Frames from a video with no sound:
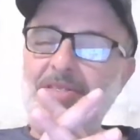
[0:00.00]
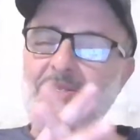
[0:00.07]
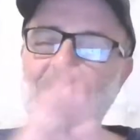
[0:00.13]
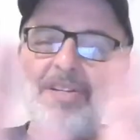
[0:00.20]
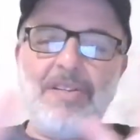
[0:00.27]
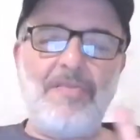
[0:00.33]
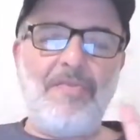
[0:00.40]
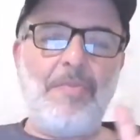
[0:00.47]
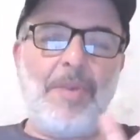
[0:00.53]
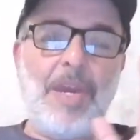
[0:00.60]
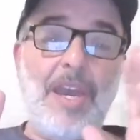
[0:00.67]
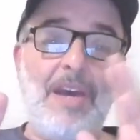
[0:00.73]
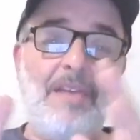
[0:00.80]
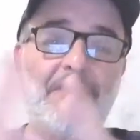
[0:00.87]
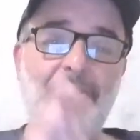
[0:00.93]
None of them
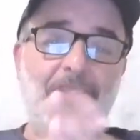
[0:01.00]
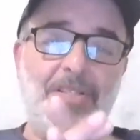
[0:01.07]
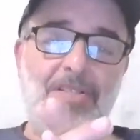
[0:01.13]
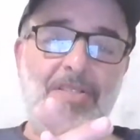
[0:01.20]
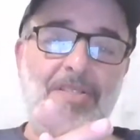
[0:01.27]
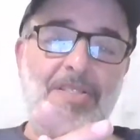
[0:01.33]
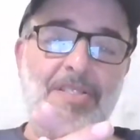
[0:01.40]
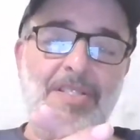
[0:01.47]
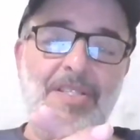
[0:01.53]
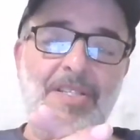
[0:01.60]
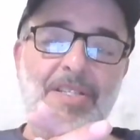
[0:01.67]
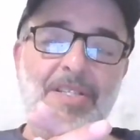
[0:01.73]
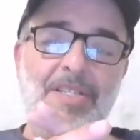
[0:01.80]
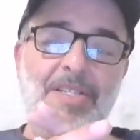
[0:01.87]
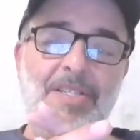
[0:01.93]
have it.
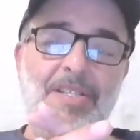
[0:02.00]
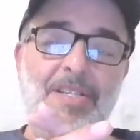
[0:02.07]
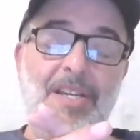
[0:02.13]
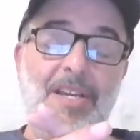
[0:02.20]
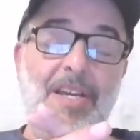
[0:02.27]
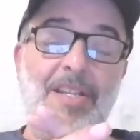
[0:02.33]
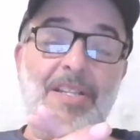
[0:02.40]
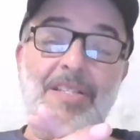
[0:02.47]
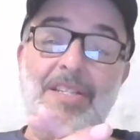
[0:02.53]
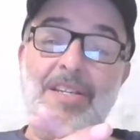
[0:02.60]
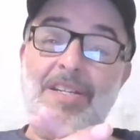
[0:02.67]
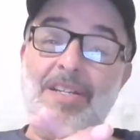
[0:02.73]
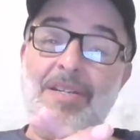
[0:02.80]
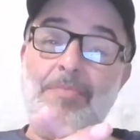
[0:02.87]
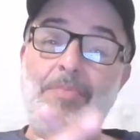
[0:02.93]
And
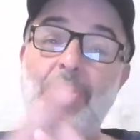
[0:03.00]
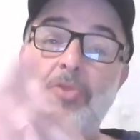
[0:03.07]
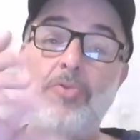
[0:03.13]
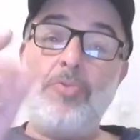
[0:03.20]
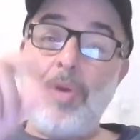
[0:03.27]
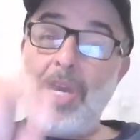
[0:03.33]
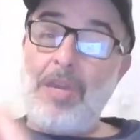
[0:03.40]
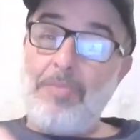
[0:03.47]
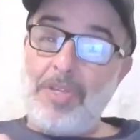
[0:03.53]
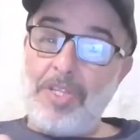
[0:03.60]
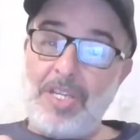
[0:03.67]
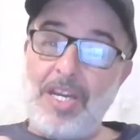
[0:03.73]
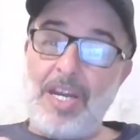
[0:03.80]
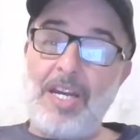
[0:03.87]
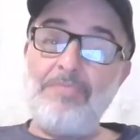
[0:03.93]
but Ubay
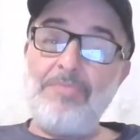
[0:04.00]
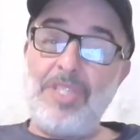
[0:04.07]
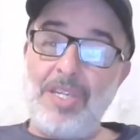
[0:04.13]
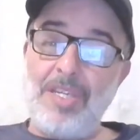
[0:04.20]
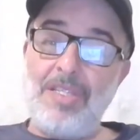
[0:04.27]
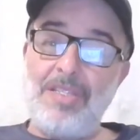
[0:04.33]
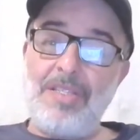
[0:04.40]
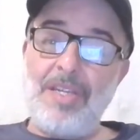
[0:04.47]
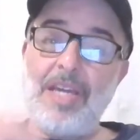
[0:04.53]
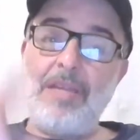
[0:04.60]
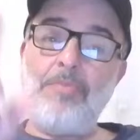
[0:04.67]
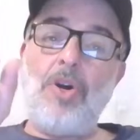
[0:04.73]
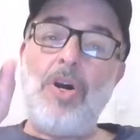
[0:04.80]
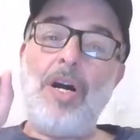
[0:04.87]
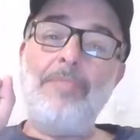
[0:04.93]
Ibn Kaab did.
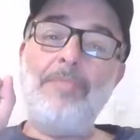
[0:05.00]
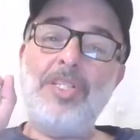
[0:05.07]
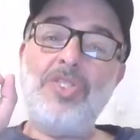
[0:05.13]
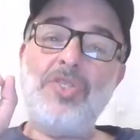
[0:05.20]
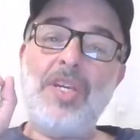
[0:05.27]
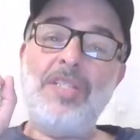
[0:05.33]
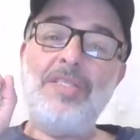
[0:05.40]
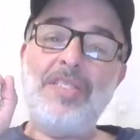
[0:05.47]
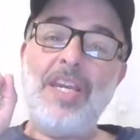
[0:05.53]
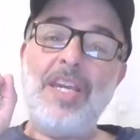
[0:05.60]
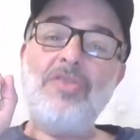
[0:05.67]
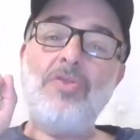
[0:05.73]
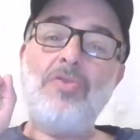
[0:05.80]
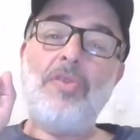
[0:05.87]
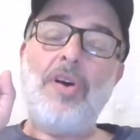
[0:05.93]
And Muhammad said,
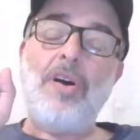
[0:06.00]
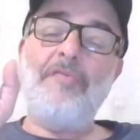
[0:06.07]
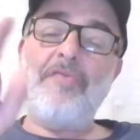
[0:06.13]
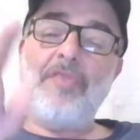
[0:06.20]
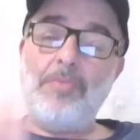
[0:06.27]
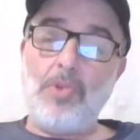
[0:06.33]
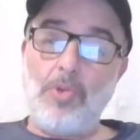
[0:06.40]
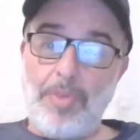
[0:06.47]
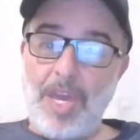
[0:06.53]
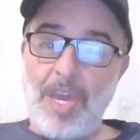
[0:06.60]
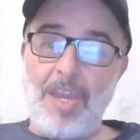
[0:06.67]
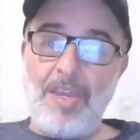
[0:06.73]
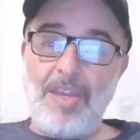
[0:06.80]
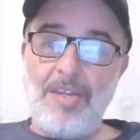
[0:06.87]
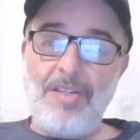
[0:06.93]
take the Quran from
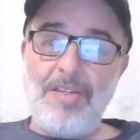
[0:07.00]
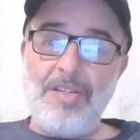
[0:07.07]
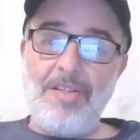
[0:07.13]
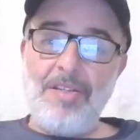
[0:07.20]
Ubay.